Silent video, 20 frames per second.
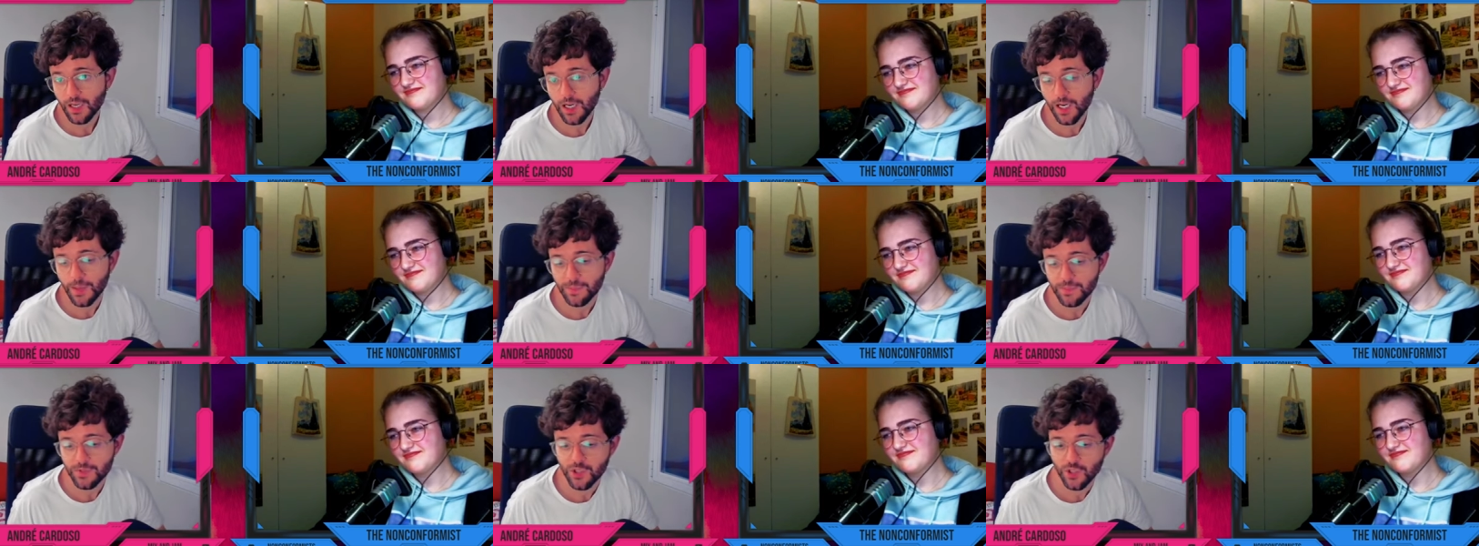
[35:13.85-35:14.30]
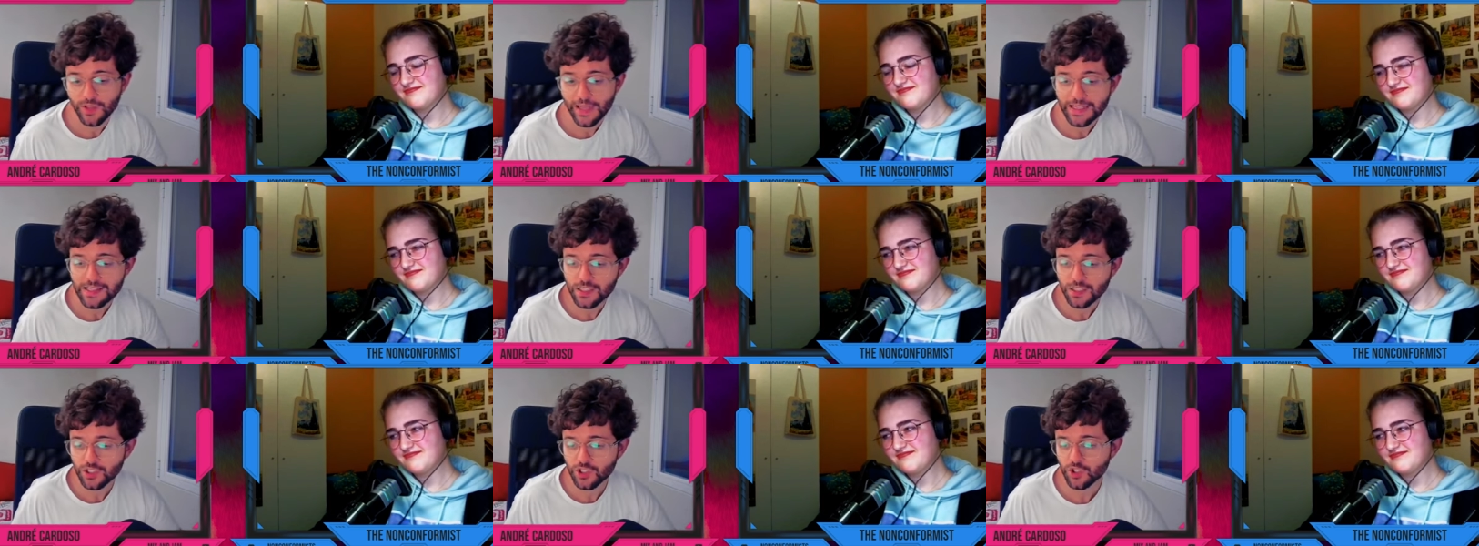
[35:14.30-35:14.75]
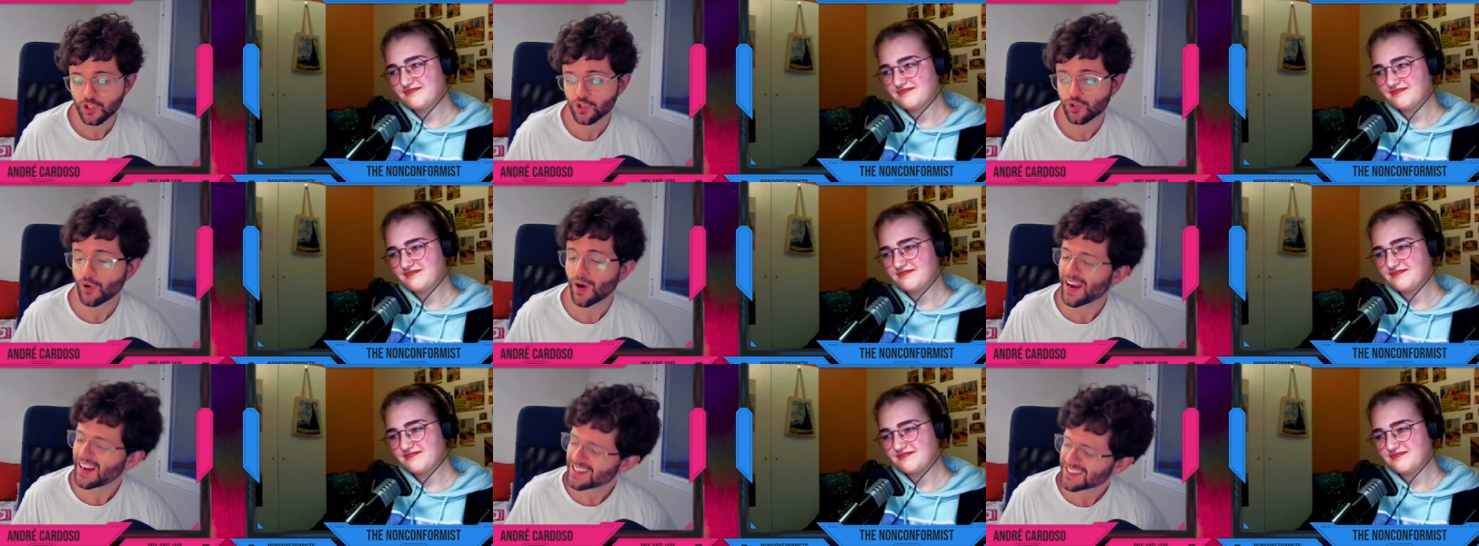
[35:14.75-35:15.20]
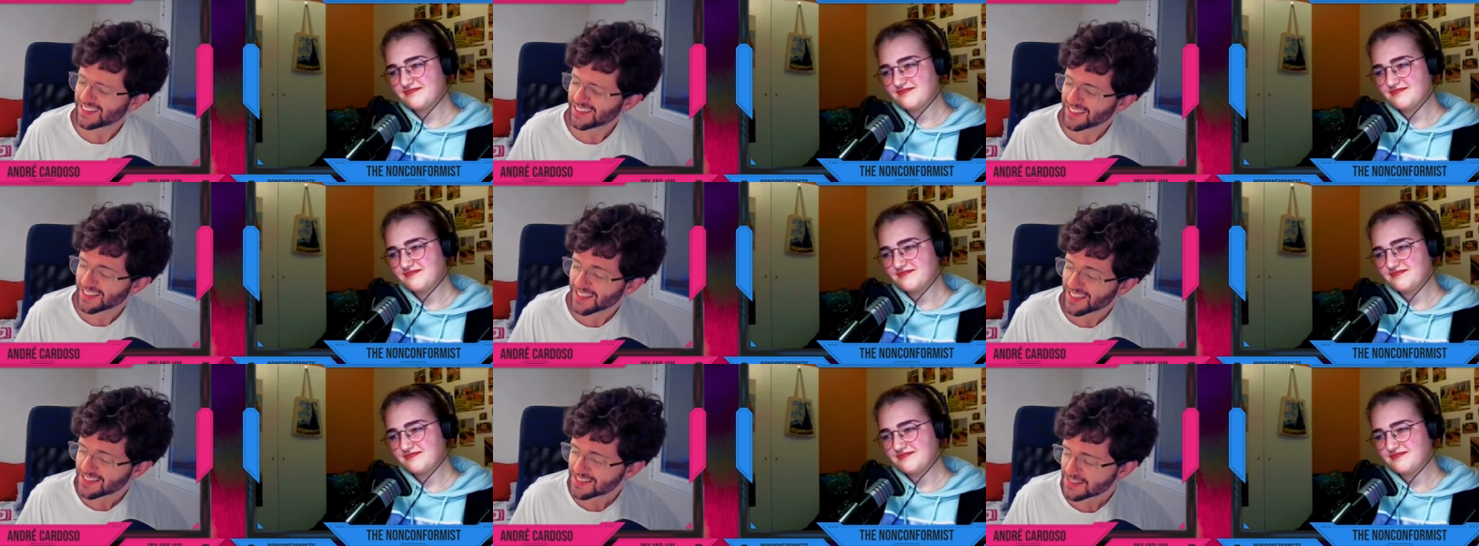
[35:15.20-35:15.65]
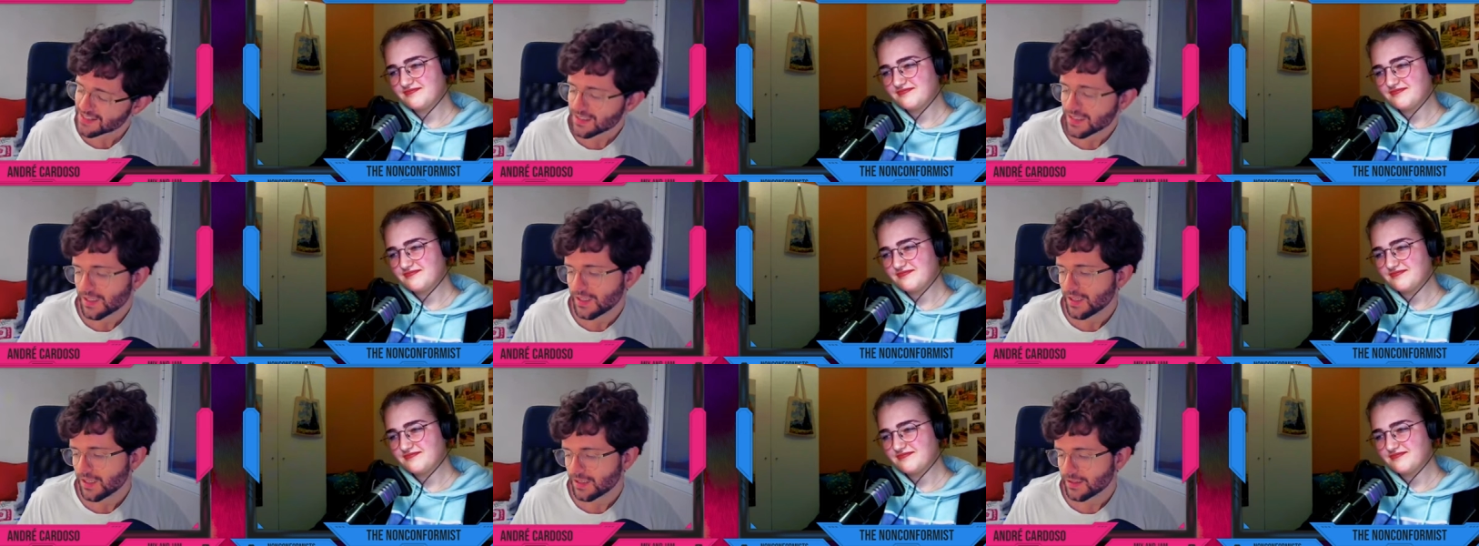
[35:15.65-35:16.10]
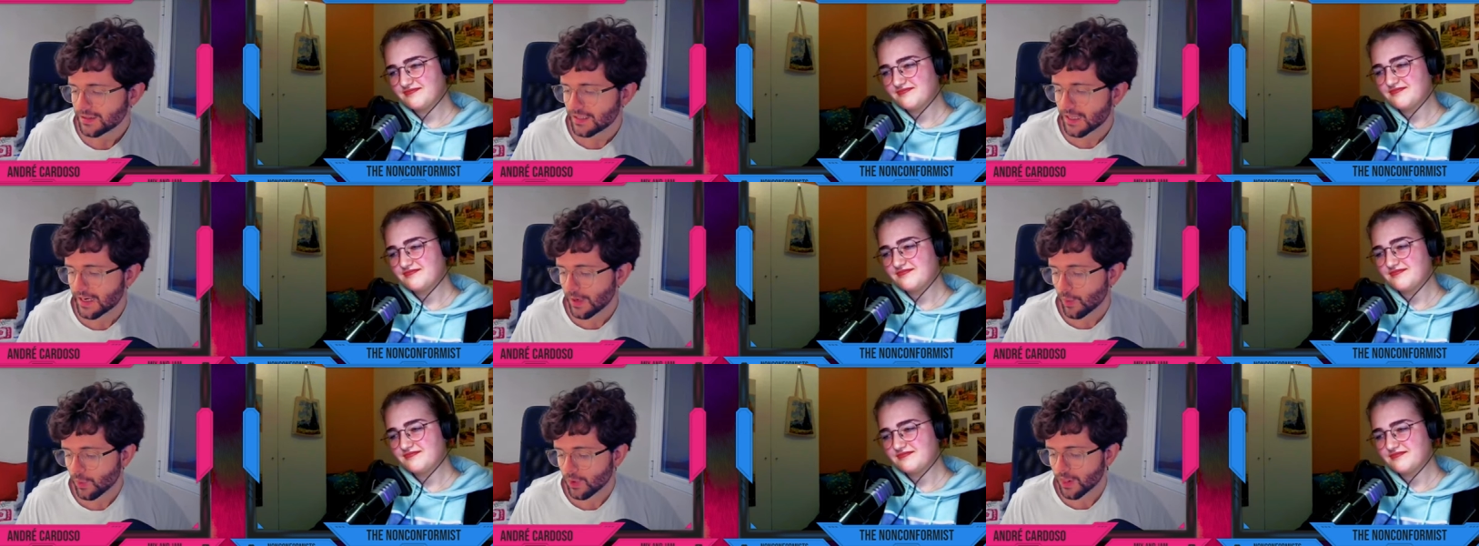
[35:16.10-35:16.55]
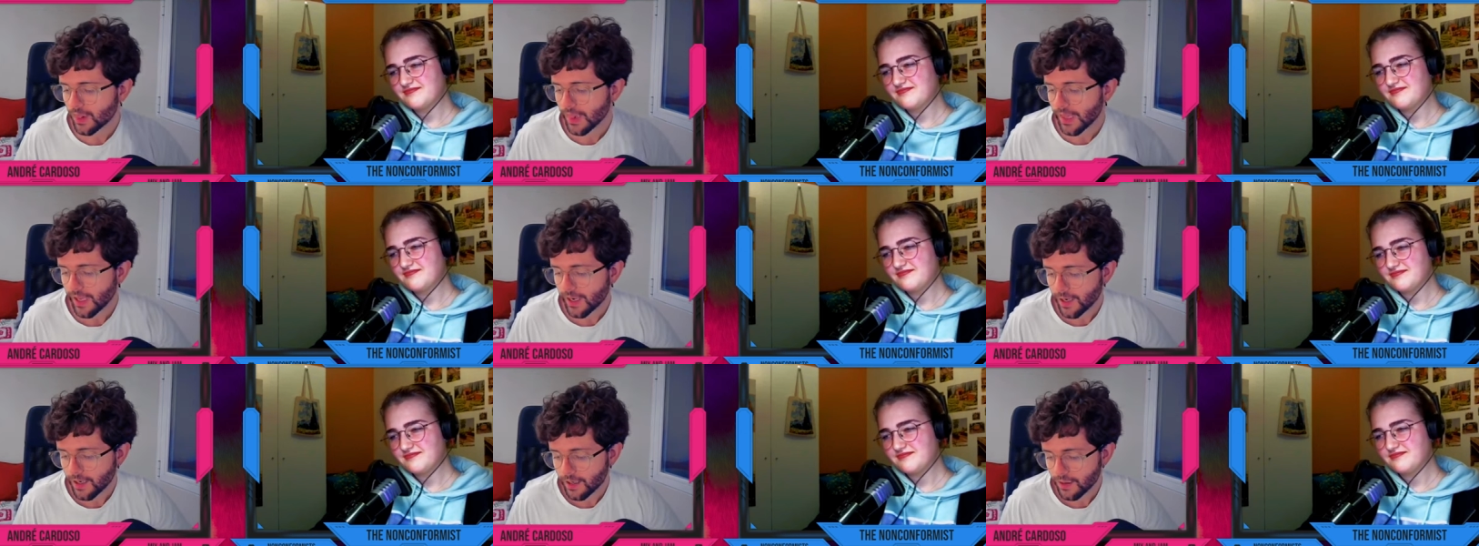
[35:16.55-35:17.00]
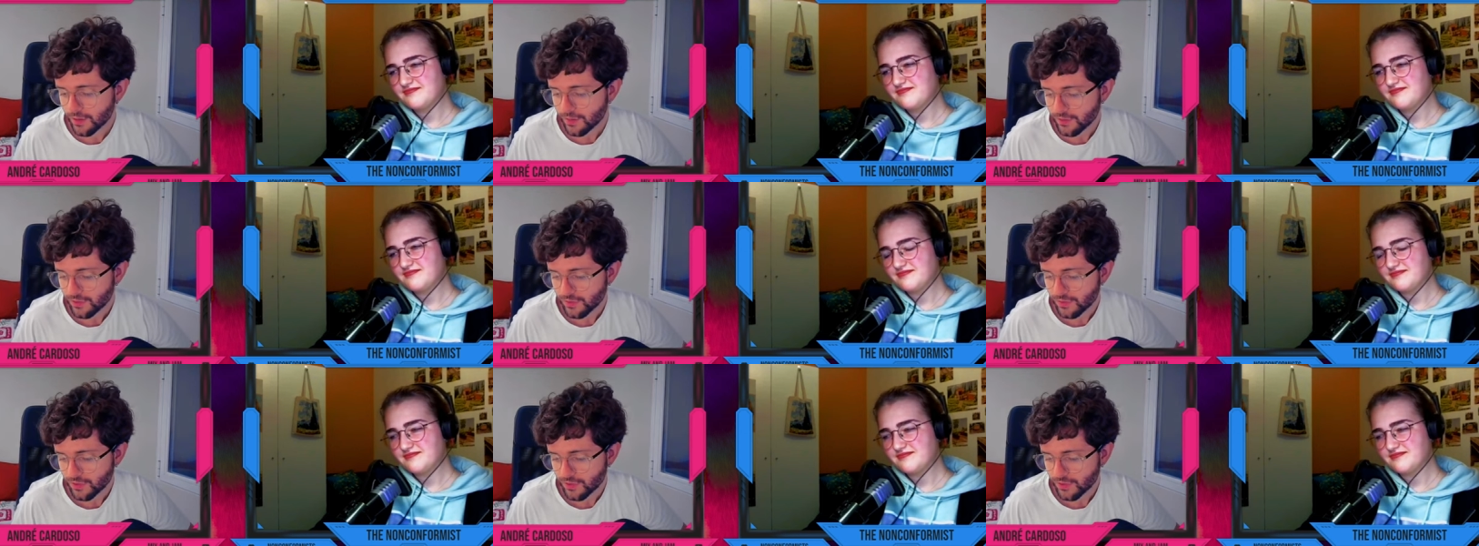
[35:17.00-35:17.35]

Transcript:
Speaker 1: Um, so that's a trend, I guess, that I would love